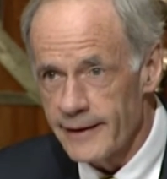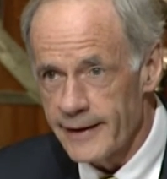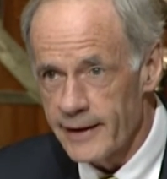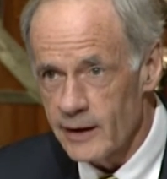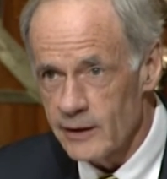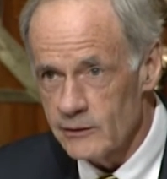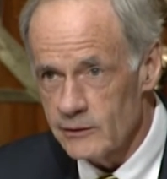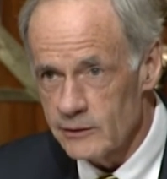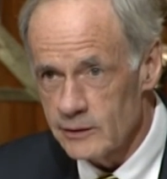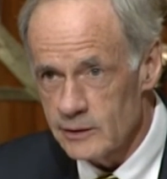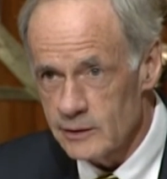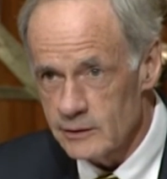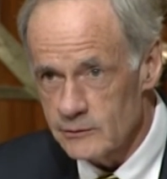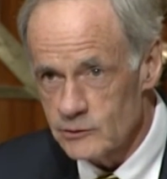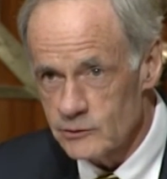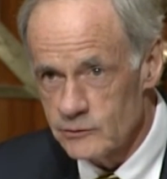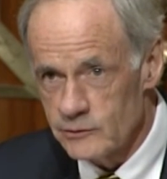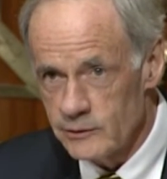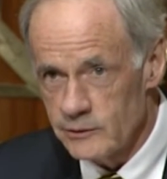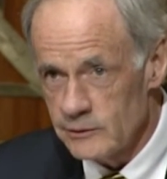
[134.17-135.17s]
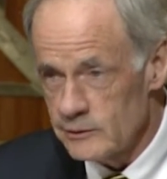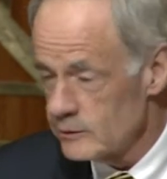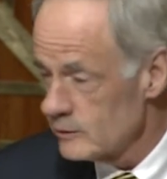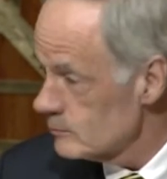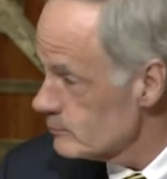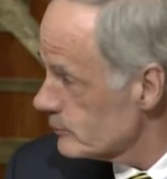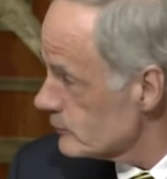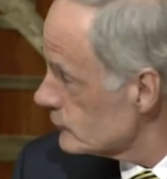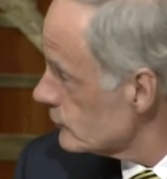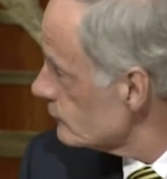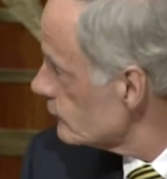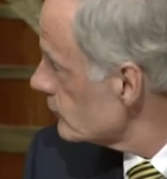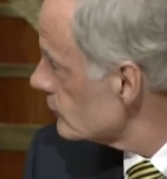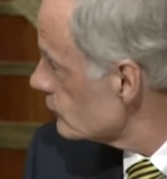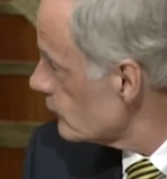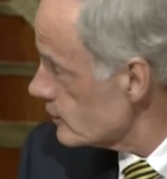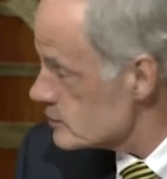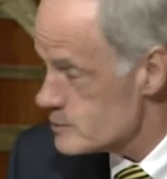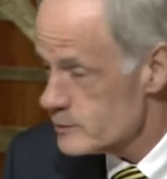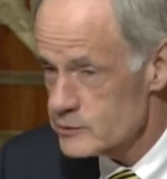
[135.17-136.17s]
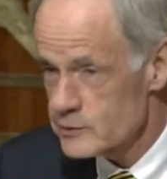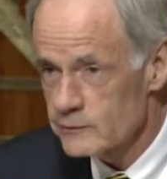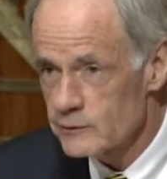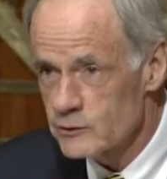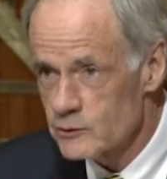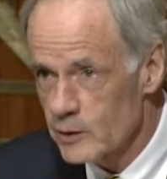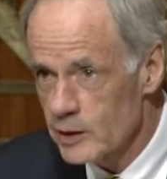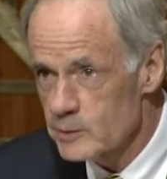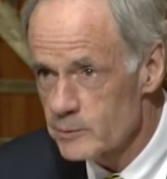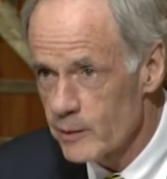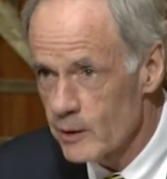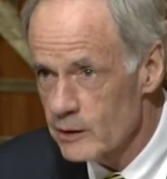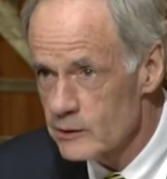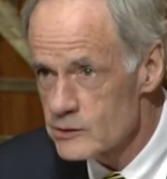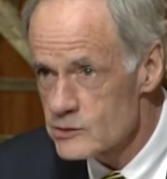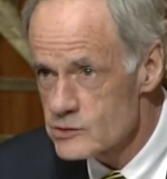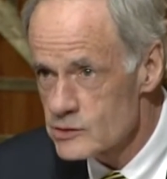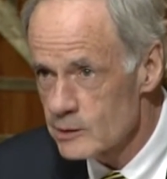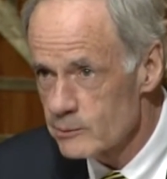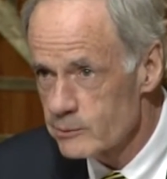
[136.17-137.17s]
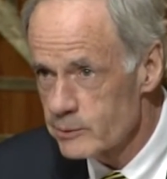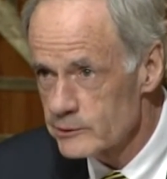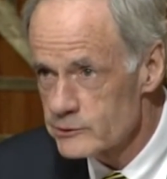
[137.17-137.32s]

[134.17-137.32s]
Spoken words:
And the Trans-Pacific Trade Partnership,